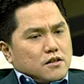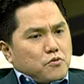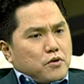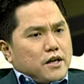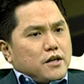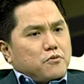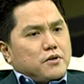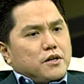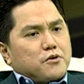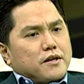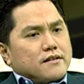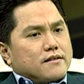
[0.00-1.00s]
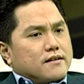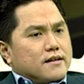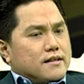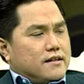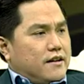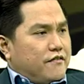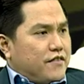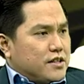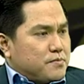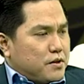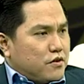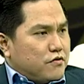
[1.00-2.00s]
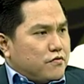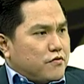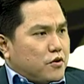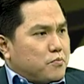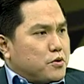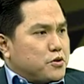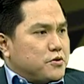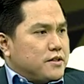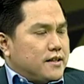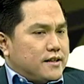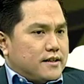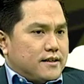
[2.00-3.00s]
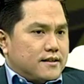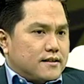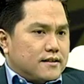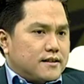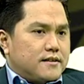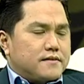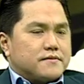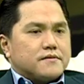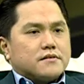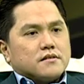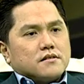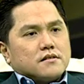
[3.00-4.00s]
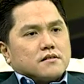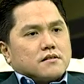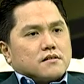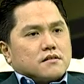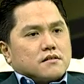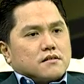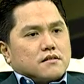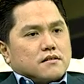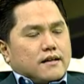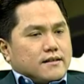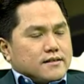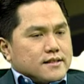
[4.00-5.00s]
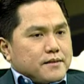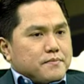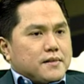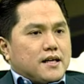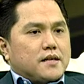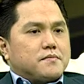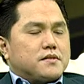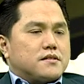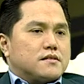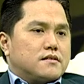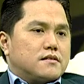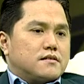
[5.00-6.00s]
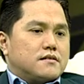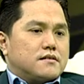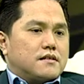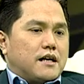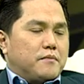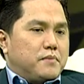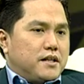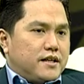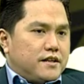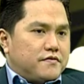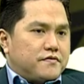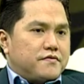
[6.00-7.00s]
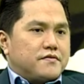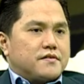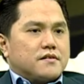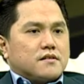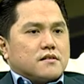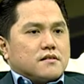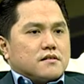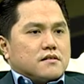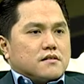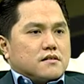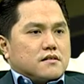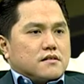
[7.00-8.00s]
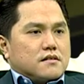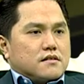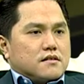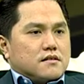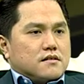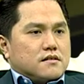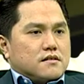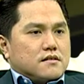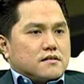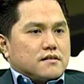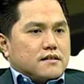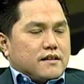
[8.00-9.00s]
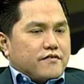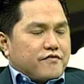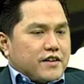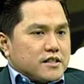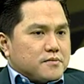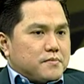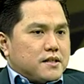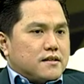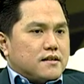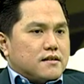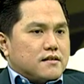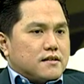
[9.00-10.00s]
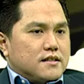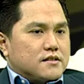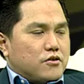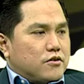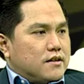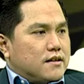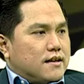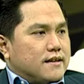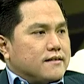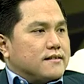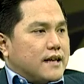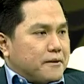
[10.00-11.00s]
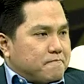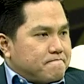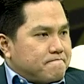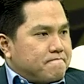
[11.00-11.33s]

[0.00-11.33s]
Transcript: when we look at the investment of opportunity in Italy. At the same time, I believe the investment is on the right time.